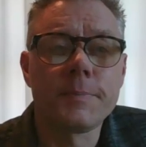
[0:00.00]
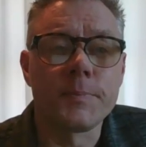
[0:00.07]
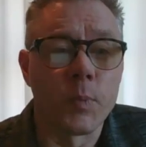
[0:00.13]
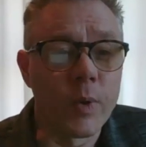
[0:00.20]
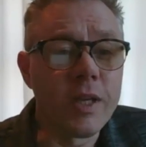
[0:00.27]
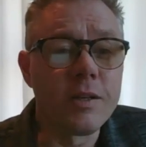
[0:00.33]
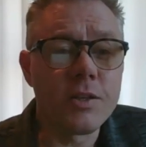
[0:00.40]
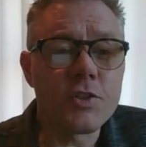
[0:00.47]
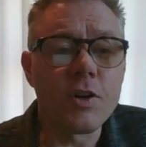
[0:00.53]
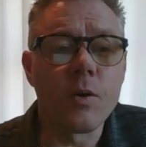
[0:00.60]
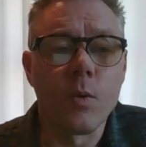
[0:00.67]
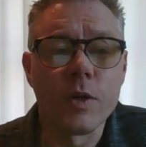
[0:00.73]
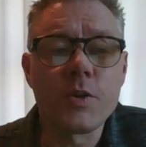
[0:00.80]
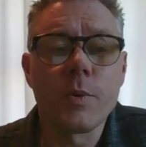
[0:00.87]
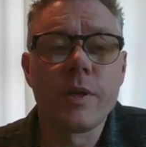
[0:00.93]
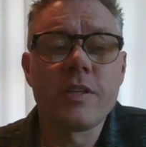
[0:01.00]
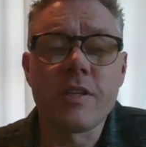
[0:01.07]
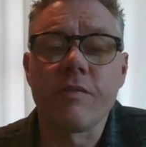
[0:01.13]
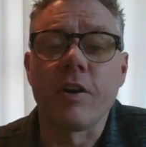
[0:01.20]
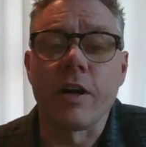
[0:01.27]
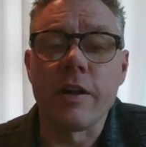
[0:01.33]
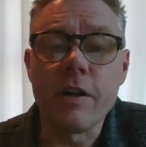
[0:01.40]
We in District
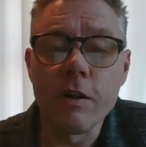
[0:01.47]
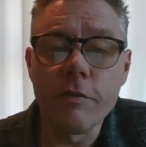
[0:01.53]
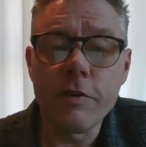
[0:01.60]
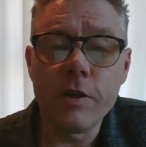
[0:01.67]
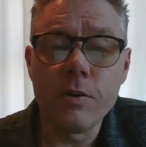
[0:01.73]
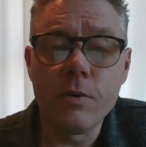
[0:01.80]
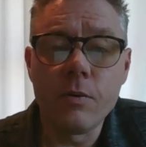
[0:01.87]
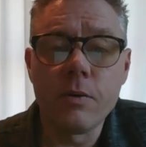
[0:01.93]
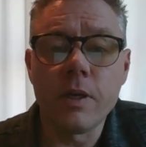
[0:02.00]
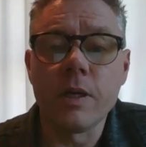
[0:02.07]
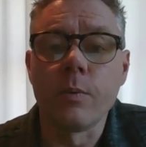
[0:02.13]
127 are here for you,